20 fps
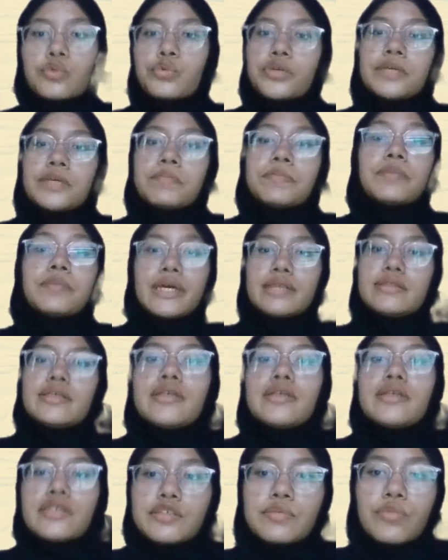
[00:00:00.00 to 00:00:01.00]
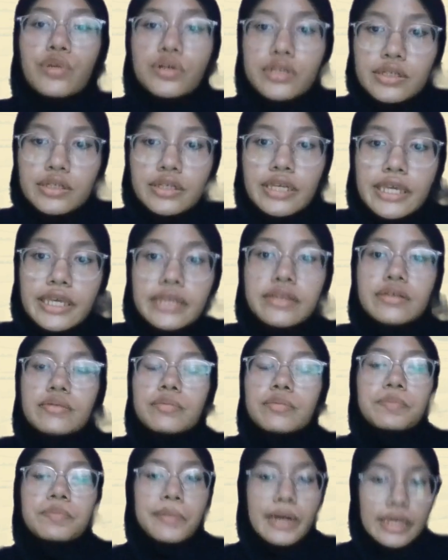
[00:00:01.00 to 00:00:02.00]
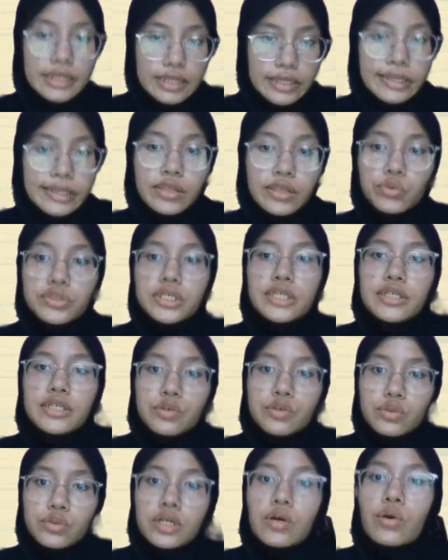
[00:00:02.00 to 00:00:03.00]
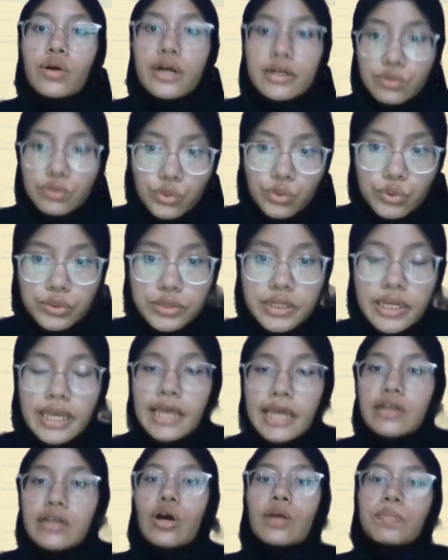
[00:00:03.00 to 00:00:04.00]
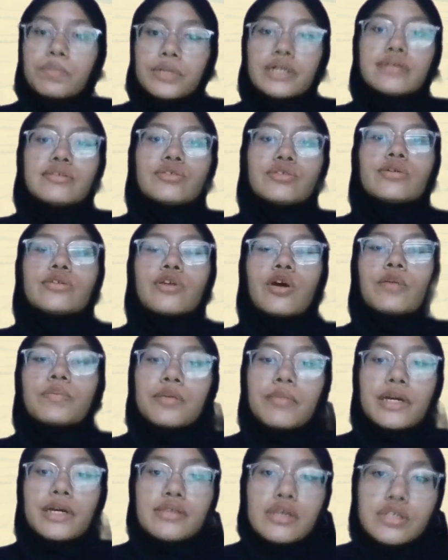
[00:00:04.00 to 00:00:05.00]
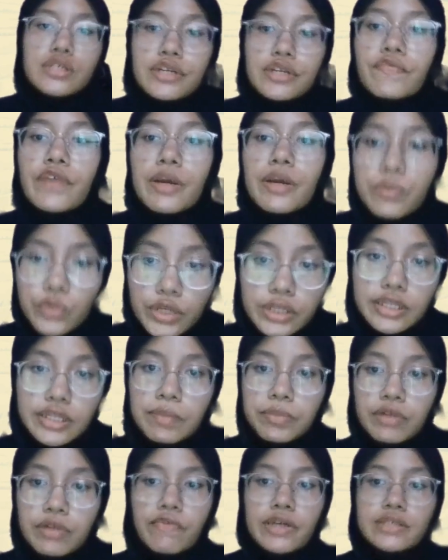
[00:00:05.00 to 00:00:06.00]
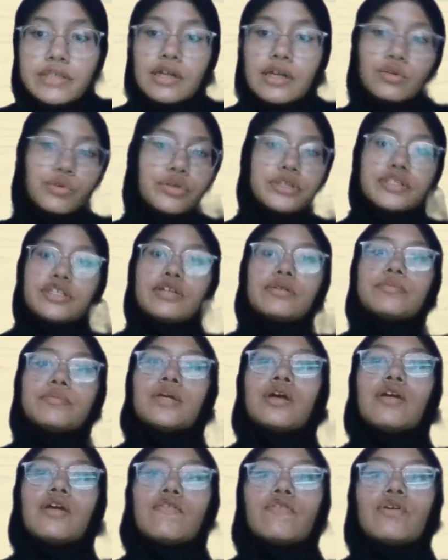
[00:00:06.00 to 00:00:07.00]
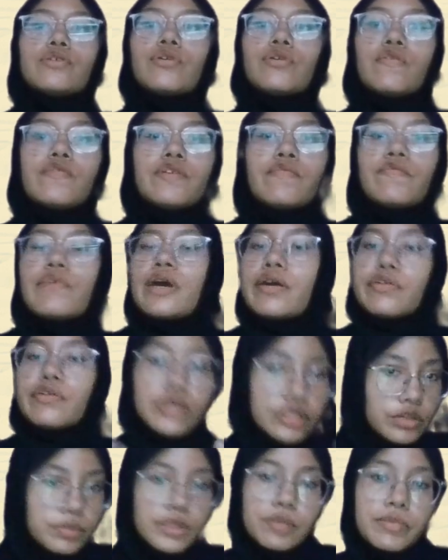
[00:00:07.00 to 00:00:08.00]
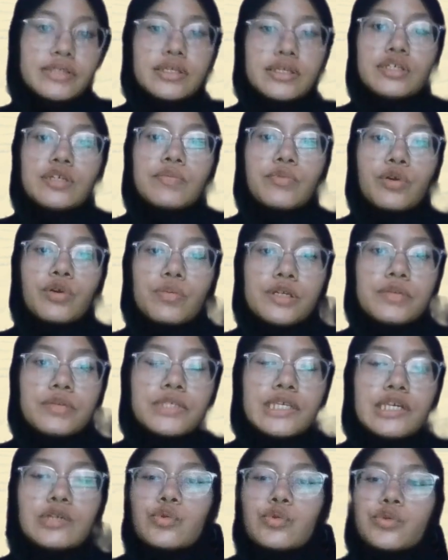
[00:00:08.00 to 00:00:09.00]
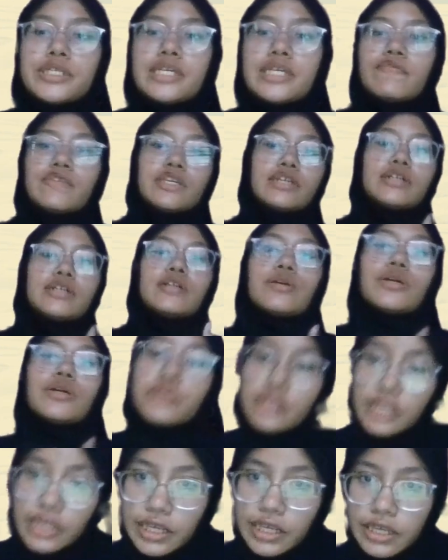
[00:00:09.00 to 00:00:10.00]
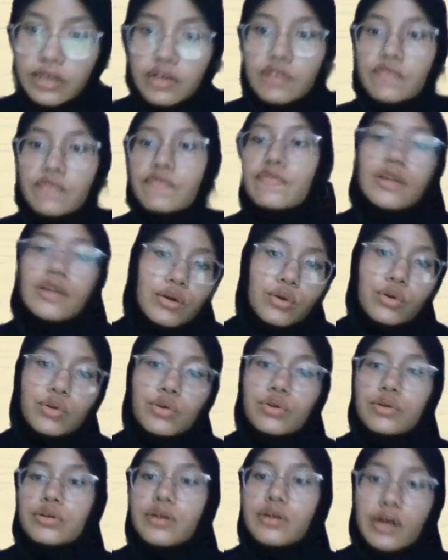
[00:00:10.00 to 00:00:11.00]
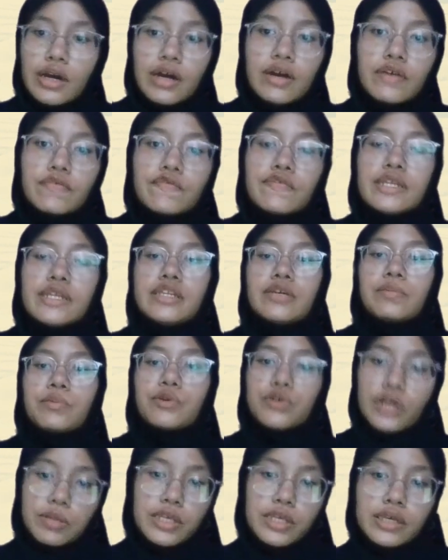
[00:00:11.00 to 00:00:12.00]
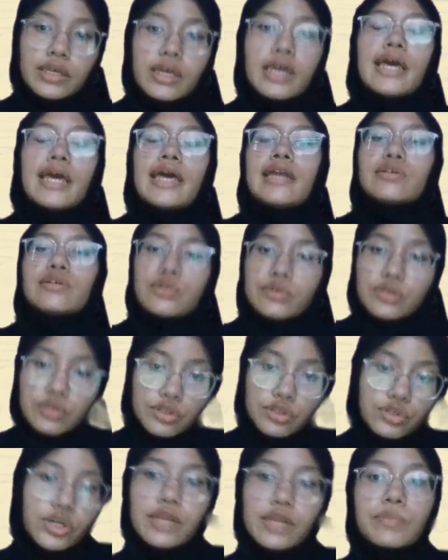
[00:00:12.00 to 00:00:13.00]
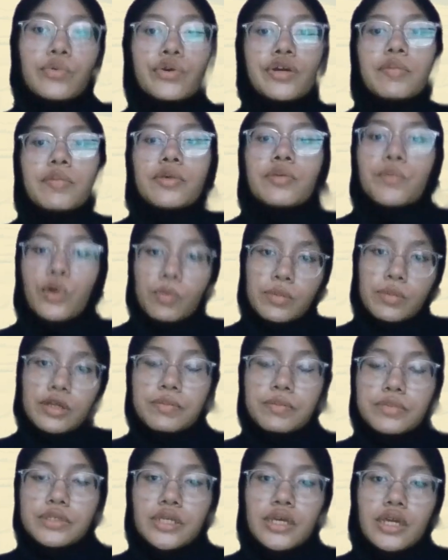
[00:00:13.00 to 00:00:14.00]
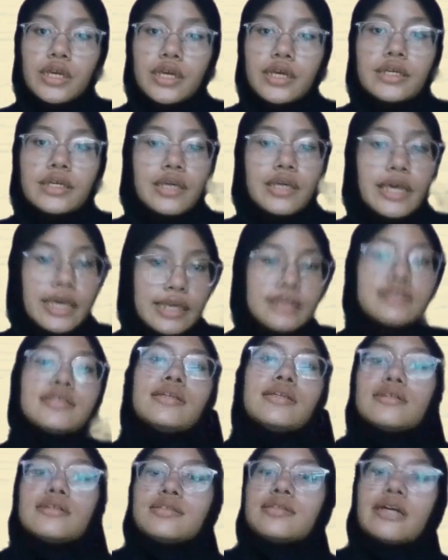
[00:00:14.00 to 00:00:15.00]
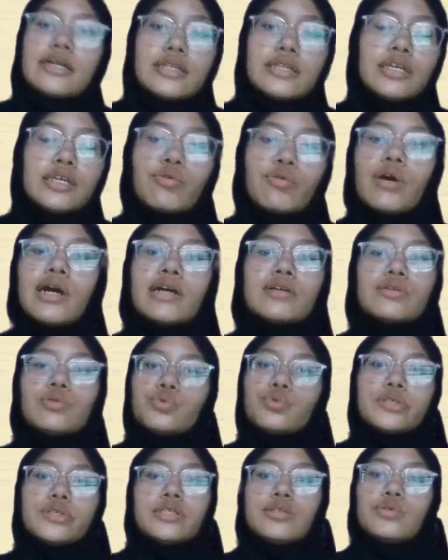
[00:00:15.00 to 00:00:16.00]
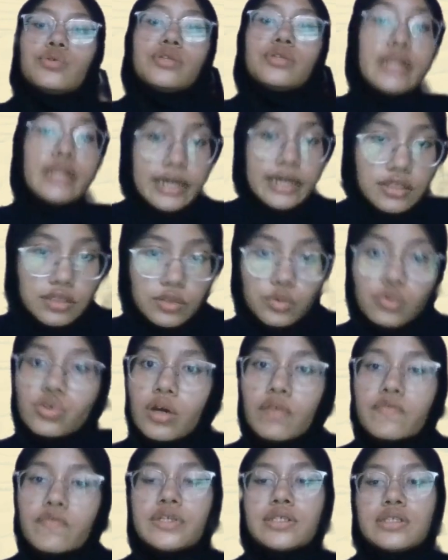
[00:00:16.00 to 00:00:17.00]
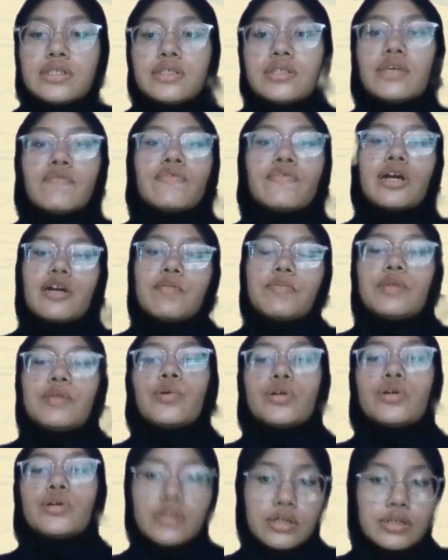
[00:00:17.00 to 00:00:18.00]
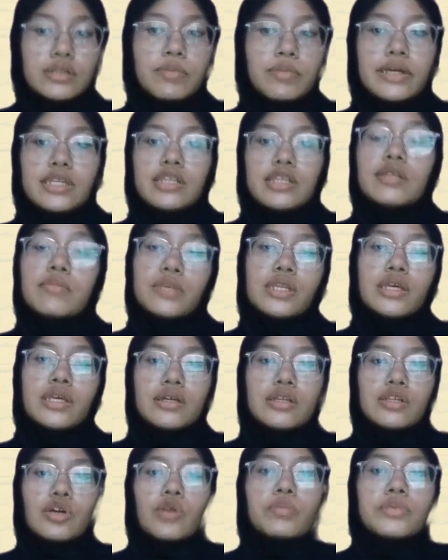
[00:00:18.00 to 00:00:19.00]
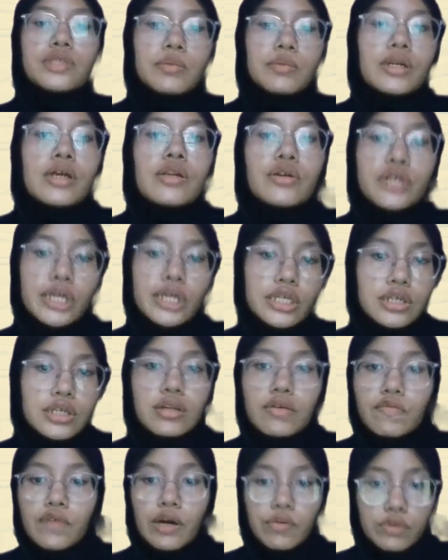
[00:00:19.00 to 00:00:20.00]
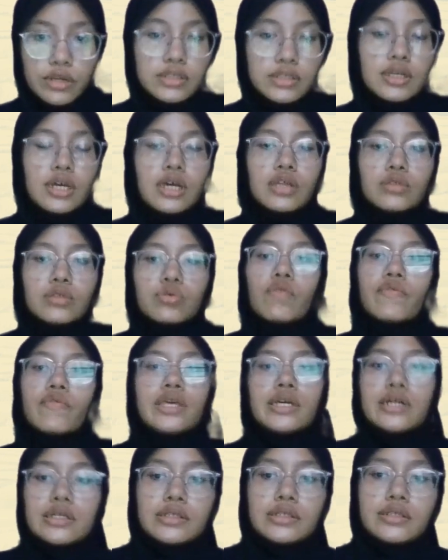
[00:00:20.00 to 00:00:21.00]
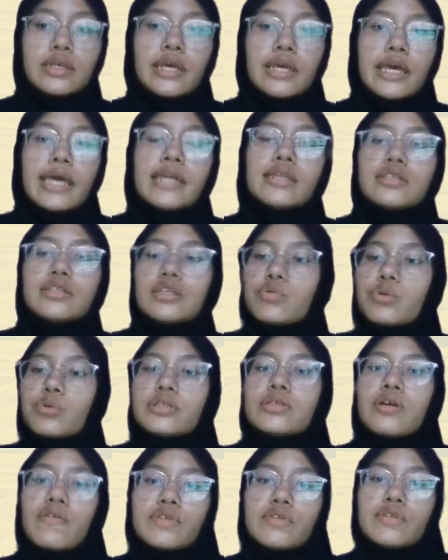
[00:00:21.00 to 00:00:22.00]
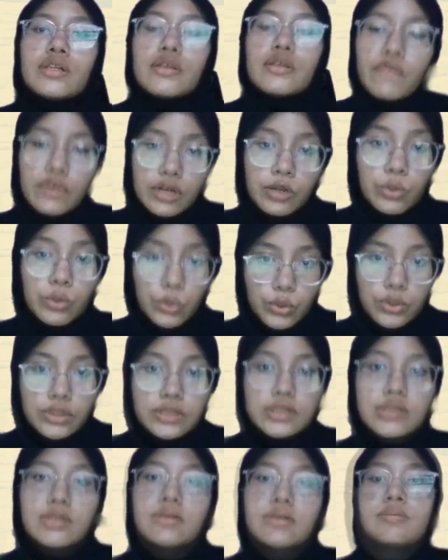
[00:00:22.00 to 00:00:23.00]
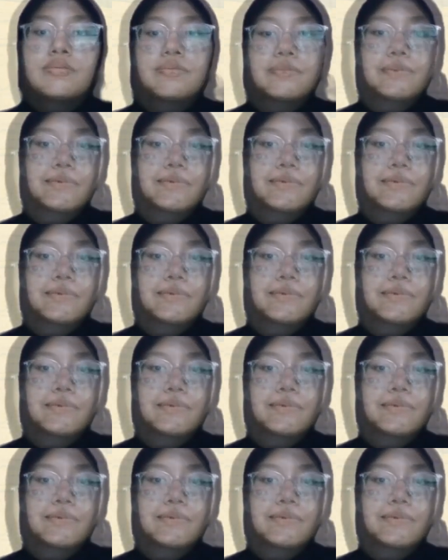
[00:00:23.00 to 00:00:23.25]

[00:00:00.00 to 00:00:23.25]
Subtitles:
We implemented this model in Python using the Google OR tools, an open source optimization framework that provides algorithms for solving various optimization problems, including vehicle routing, flow, graph, linear programming, and constraint programming problems. Hence, in this study, OR tools is utilized to solve the CVRP model by determining the optimal allocation of outlets to vehicles and the sequence of delivery routes.